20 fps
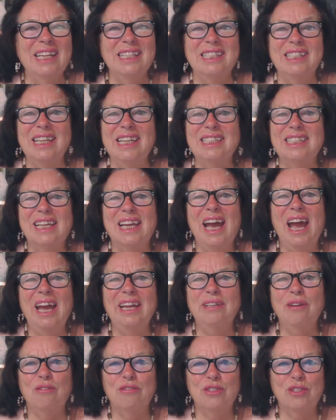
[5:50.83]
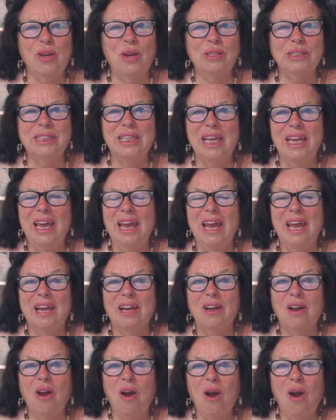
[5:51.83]
This kind of thought.
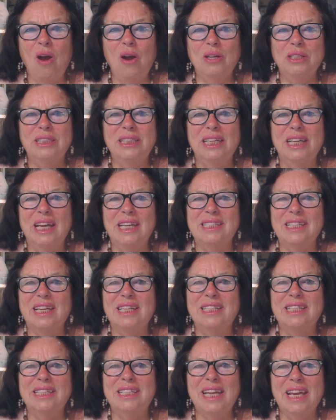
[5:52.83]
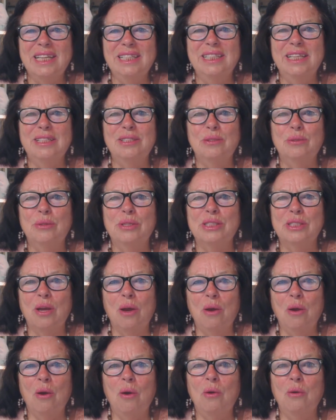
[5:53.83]
God has extended to his
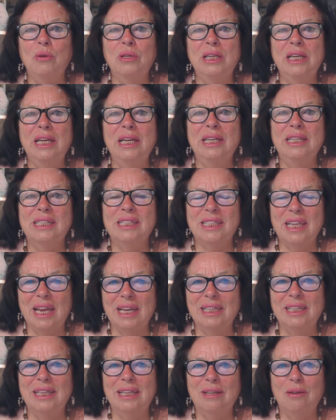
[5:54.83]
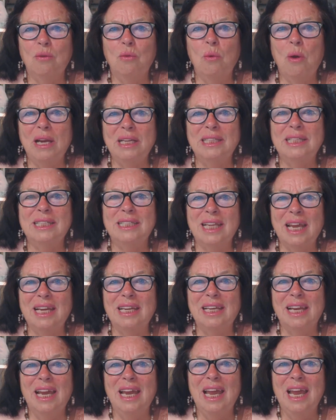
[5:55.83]
only son, one
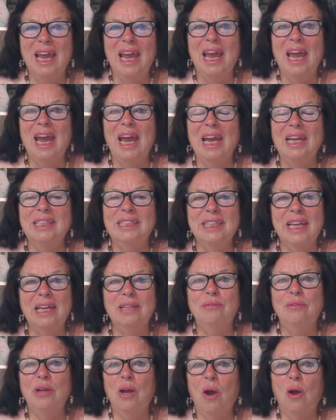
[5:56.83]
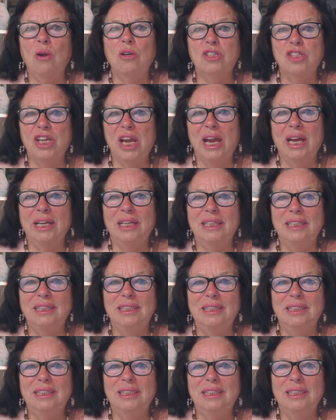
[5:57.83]
son, and that we all share.